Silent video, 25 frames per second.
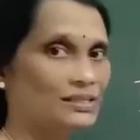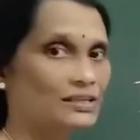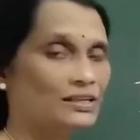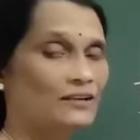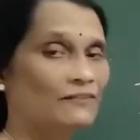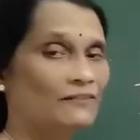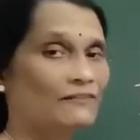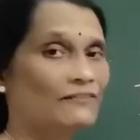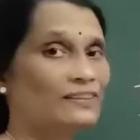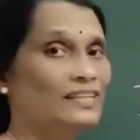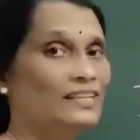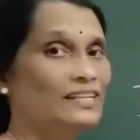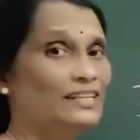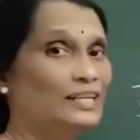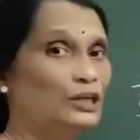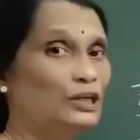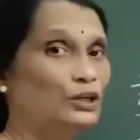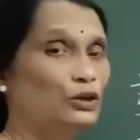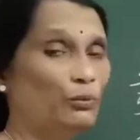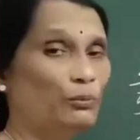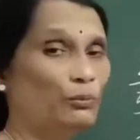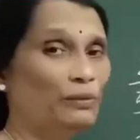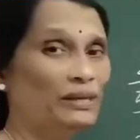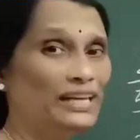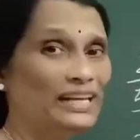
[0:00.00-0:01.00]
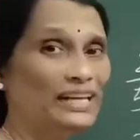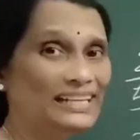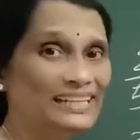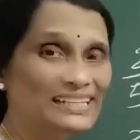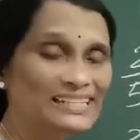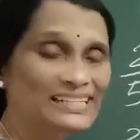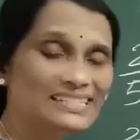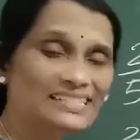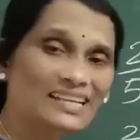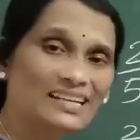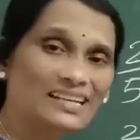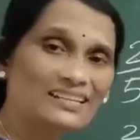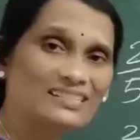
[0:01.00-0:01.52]
When the denominators
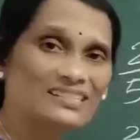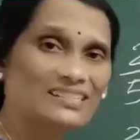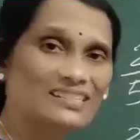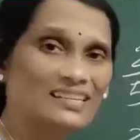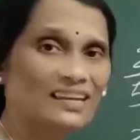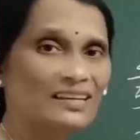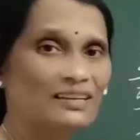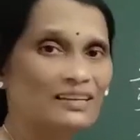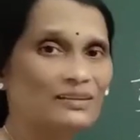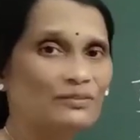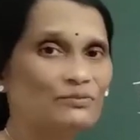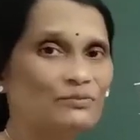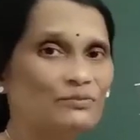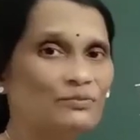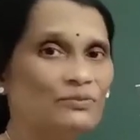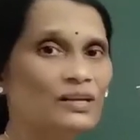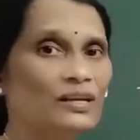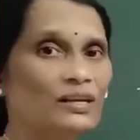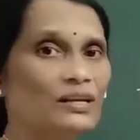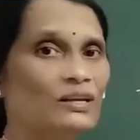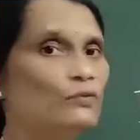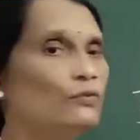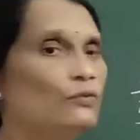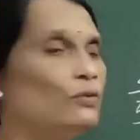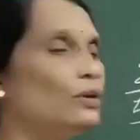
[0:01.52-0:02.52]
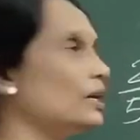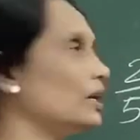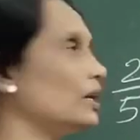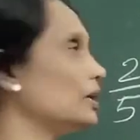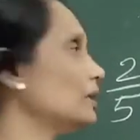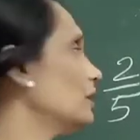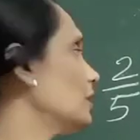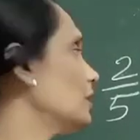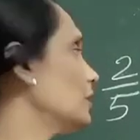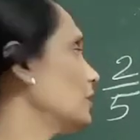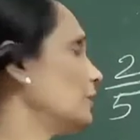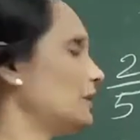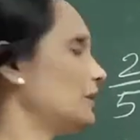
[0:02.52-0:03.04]
are same, we can
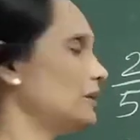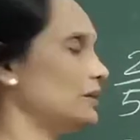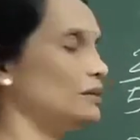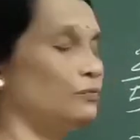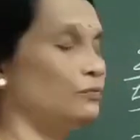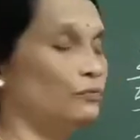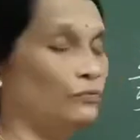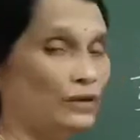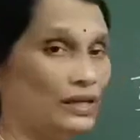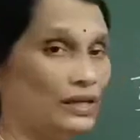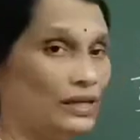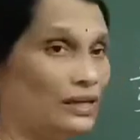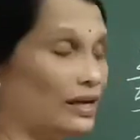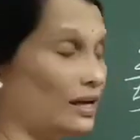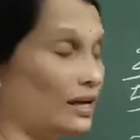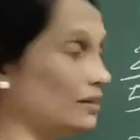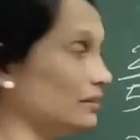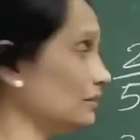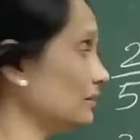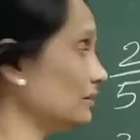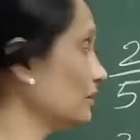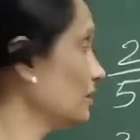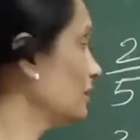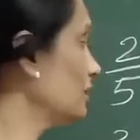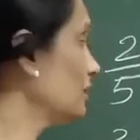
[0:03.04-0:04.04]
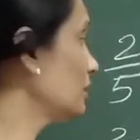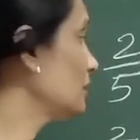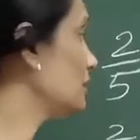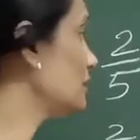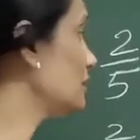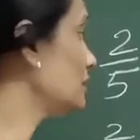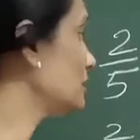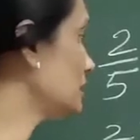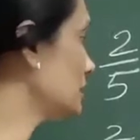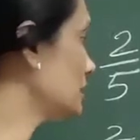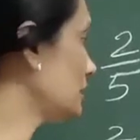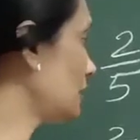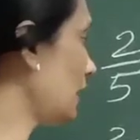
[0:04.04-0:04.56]
equate. We can
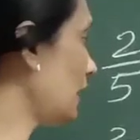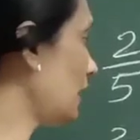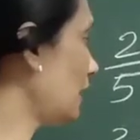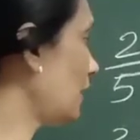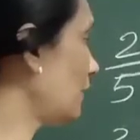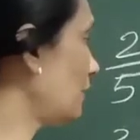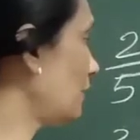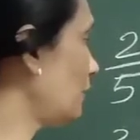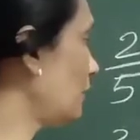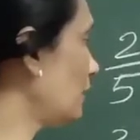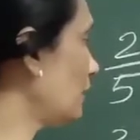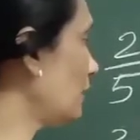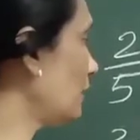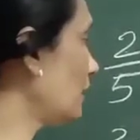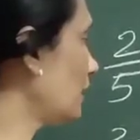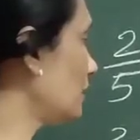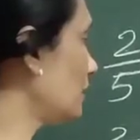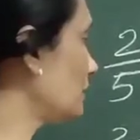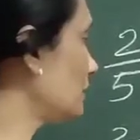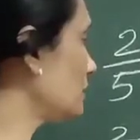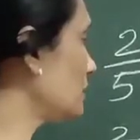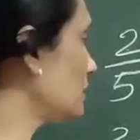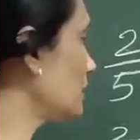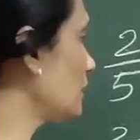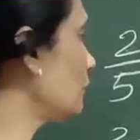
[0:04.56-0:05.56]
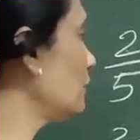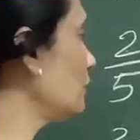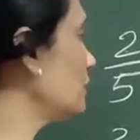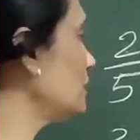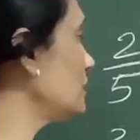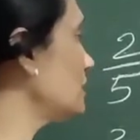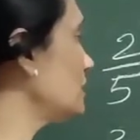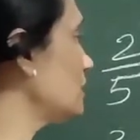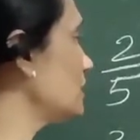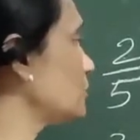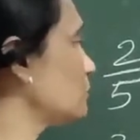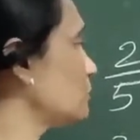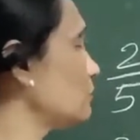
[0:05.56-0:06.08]
say which is
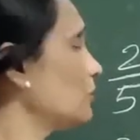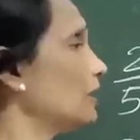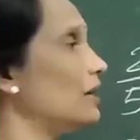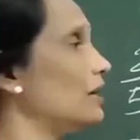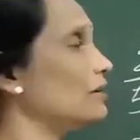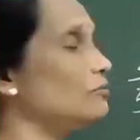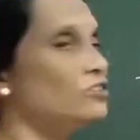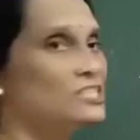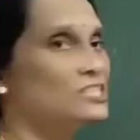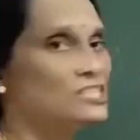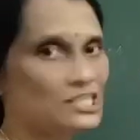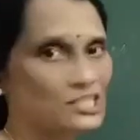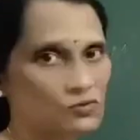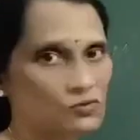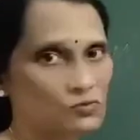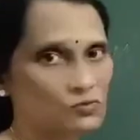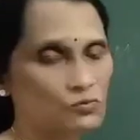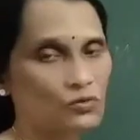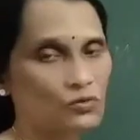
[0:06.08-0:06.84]
bigger and which is smaller.